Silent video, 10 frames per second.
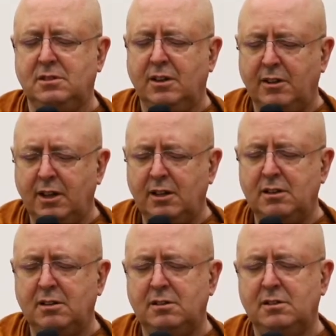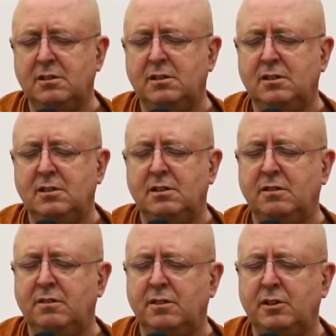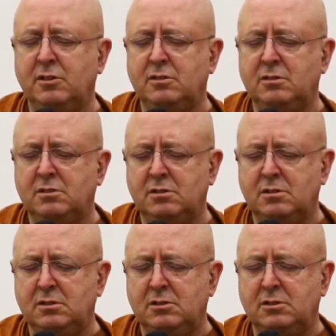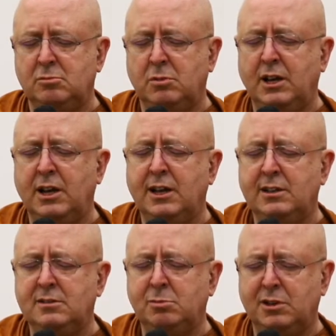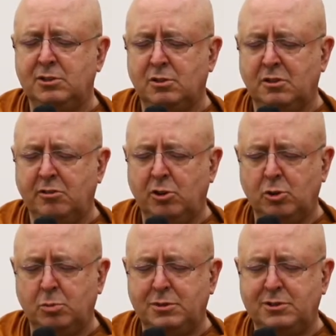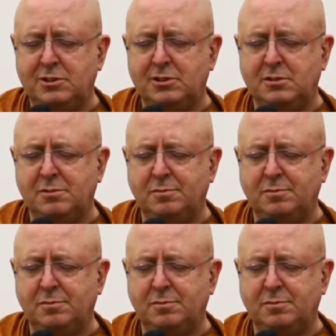And then feel my hands, make sure they're in a good position.